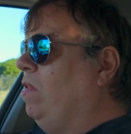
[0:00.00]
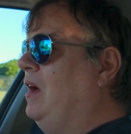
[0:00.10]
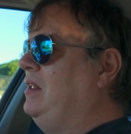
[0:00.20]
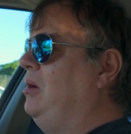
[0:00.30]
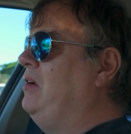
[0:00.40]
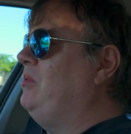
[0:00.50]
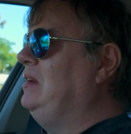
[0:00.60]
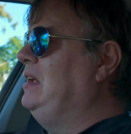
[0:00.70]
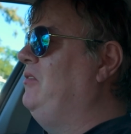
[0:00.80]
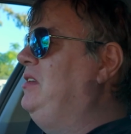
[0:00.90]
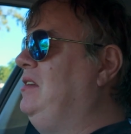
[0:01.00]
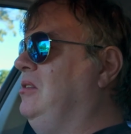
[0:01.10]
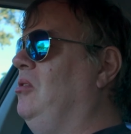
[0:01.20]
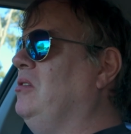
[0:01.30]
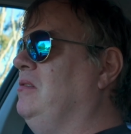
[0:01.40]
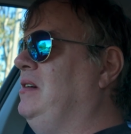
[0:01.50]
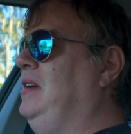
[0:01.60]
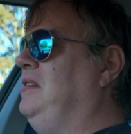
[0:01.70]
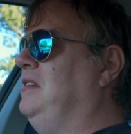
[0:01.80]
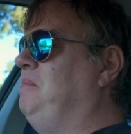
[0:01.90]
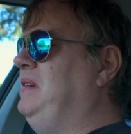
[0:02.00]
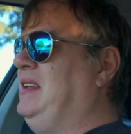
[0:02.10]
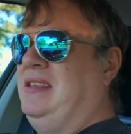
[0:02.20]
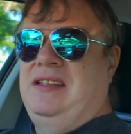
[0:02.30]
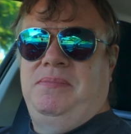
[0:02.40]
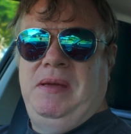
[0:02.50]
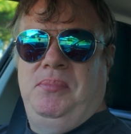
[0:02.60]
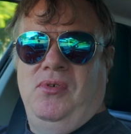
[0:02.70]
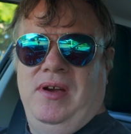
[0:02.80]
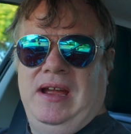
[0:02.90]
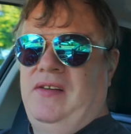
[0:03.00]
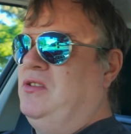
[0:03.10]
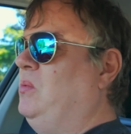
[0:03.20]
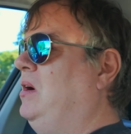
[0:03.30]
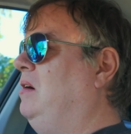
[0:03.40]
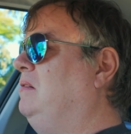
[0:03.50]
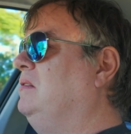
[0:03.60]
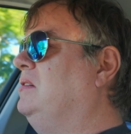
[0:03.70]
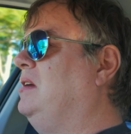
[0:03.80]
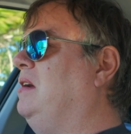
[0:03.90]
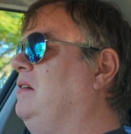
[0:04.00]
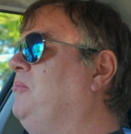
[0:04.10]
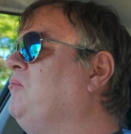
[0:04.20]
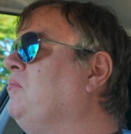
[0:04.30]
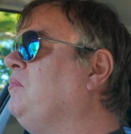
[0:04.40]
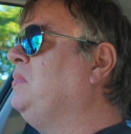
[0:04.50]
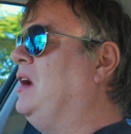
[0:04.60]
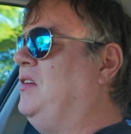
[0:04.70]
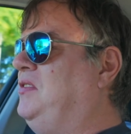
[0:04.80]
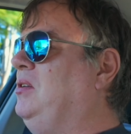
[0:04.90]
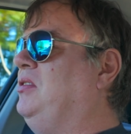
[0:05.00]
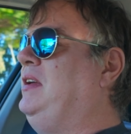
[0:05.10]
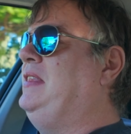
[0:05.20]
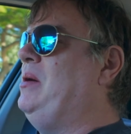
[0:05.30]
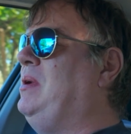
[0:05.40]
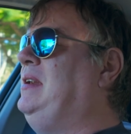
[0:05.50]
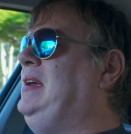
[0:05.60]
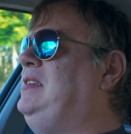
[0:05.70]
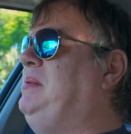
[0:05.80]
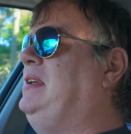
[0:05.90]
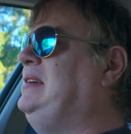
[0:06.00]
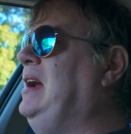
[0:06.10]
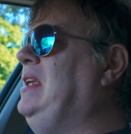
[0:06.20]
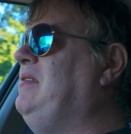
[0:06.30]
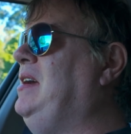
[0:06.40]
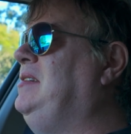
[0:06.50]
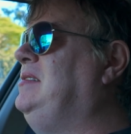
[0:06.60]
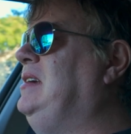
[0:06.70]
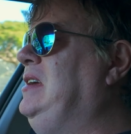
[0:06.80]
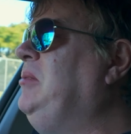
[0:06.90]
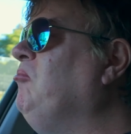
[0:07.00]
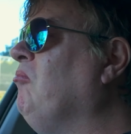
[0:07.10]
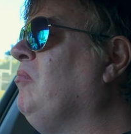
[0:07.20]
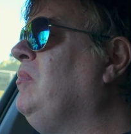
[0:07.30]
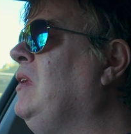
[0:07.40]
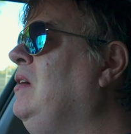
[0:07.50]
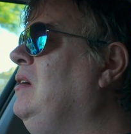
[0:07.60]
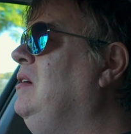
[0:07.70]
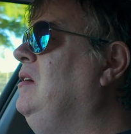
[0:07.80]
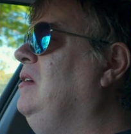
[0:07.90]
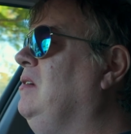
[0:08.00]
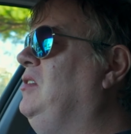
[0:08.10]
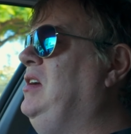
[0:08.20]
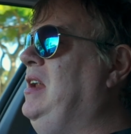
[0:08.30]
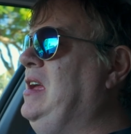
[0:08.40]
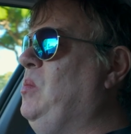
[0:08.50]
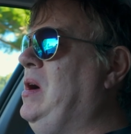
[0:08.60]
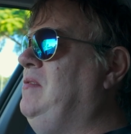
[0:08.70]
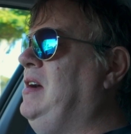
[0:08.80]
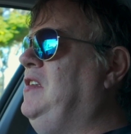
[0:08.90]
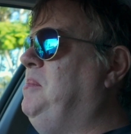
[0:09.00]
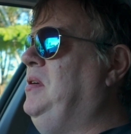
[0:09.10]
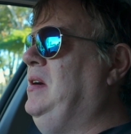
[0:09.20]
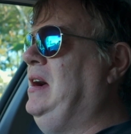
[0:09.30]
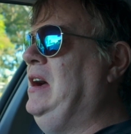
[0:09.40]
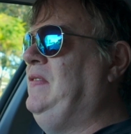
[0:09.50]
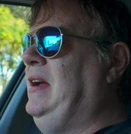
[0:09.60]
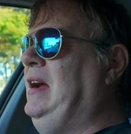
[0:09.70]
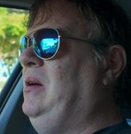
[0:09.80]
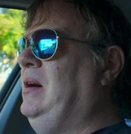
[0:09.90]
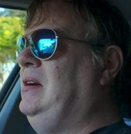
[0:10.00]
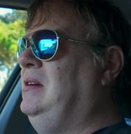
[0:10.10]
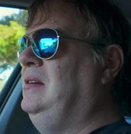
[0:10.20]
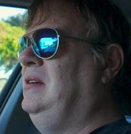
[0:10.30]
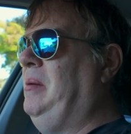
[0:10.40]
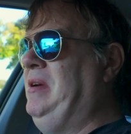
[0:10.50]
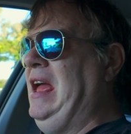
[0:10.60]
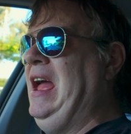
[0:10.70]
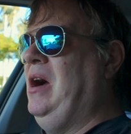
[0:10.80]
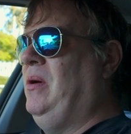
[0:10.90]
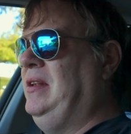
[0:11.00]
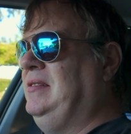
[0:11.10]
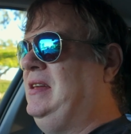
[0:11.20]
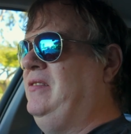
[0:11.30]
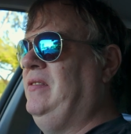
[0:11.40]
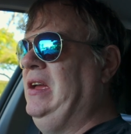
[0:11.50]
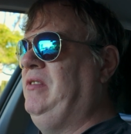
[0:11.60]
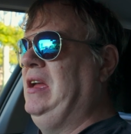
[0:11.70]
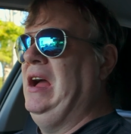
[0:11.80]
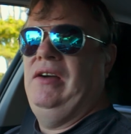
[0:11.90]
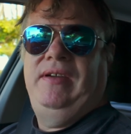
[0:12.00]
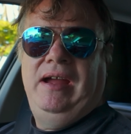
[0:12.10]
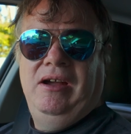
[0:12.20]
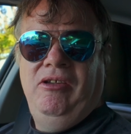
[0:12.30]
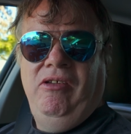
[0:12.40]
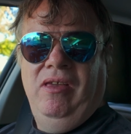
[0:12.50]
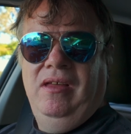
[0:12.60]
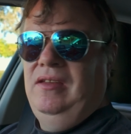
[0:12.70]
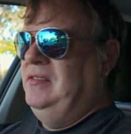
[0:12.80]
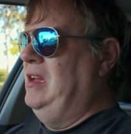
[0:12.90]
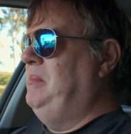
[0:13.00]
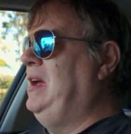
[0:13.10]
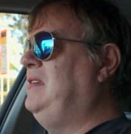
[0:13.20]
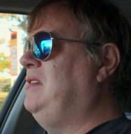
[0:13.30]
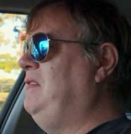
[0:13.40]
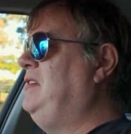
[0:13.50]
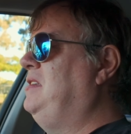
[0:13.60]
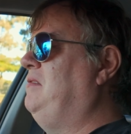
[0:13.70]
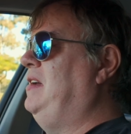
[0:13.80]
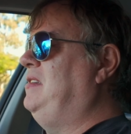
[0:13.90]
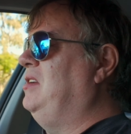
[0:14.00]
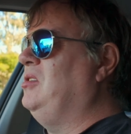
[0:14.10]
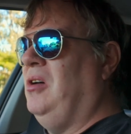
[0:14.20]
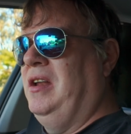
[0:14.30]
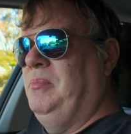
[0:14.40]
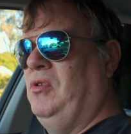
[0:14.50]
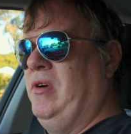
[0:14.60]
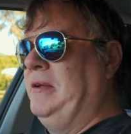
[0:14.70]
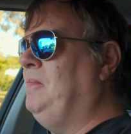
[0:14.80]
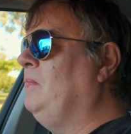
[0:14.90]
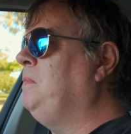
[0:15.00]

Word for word: I know everyone loves these longer races, but it gets a bit boring after a while. So I still think that one needs to be a daily race D, because you only get one race per half hour, I mean hour instead of every half hour. So it makes the rest of the race kind of boring.